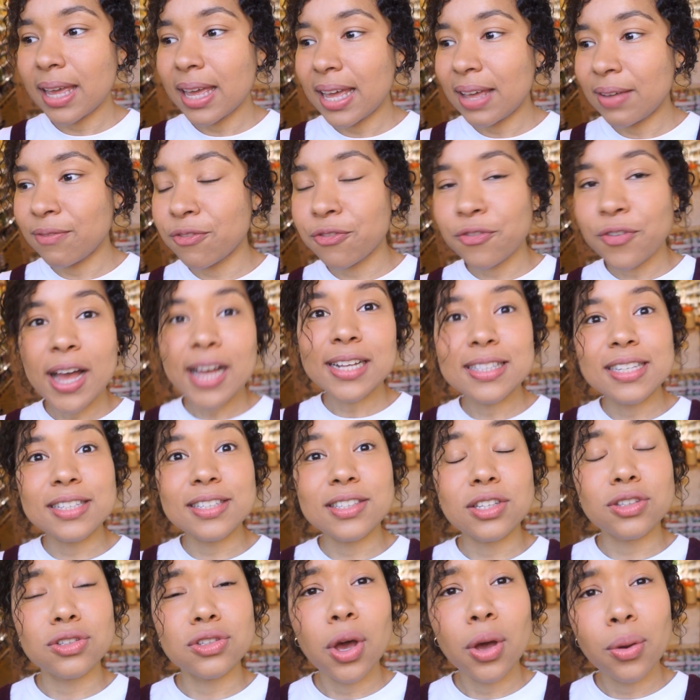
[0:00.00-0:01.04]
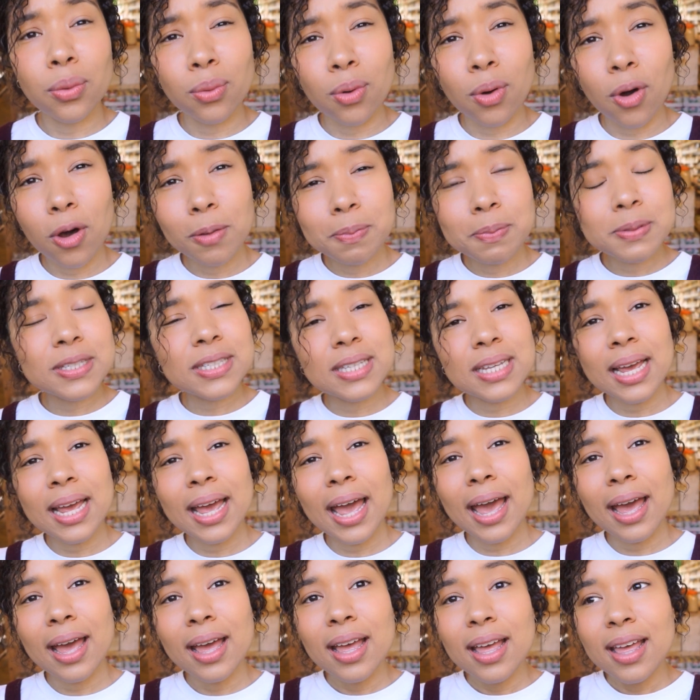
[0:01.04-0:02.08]
in fact, it's the total opposite.
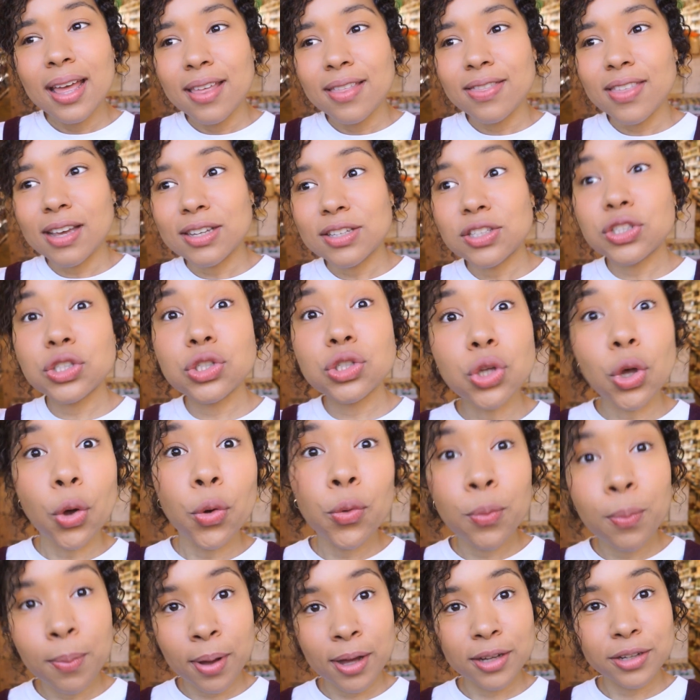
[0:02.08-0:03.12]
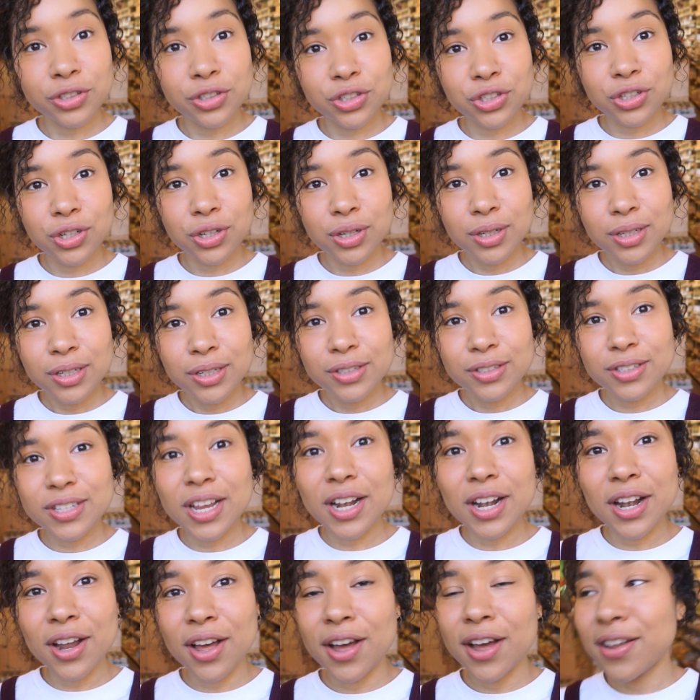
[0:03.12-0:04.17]
There's so much to
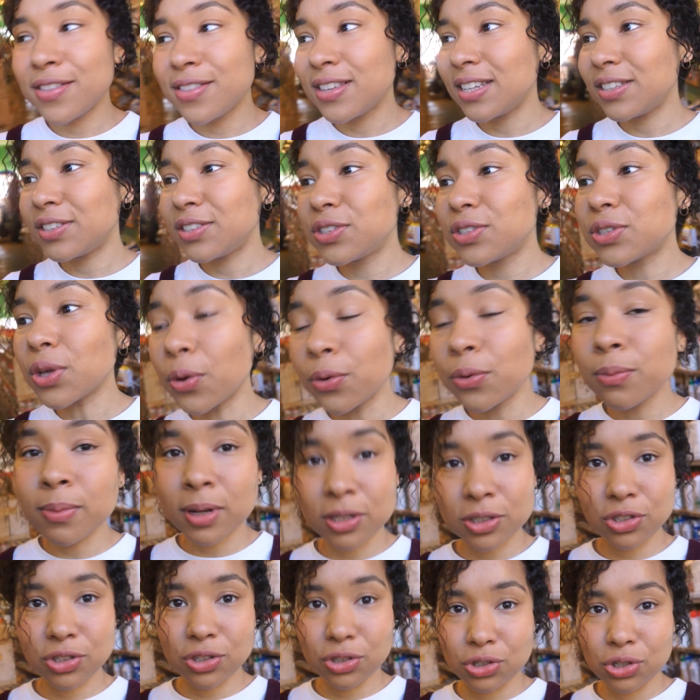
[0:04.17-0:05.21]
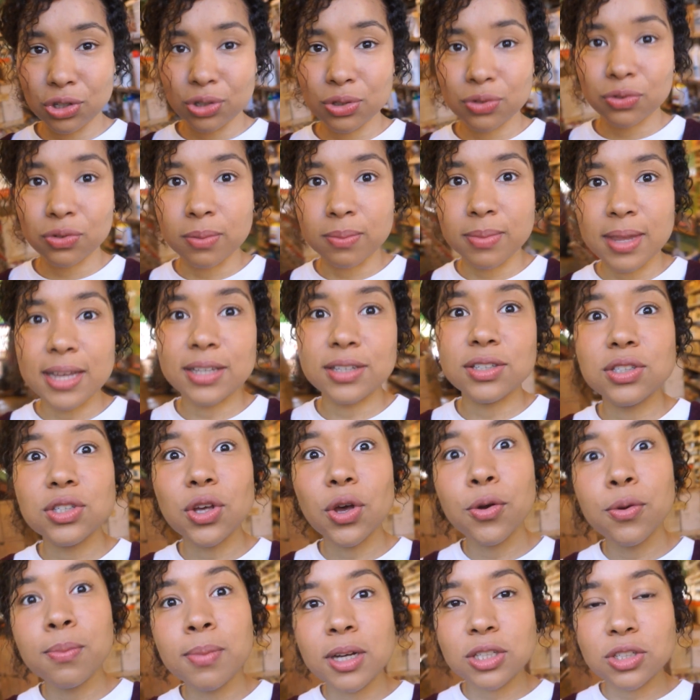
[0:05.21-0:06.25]
learn, there's so much to choose from, there's
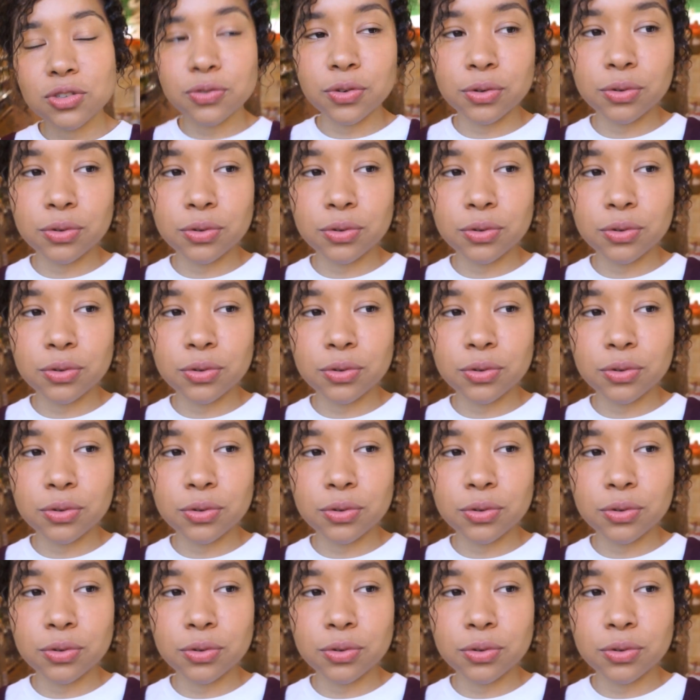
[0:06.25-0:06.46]
so much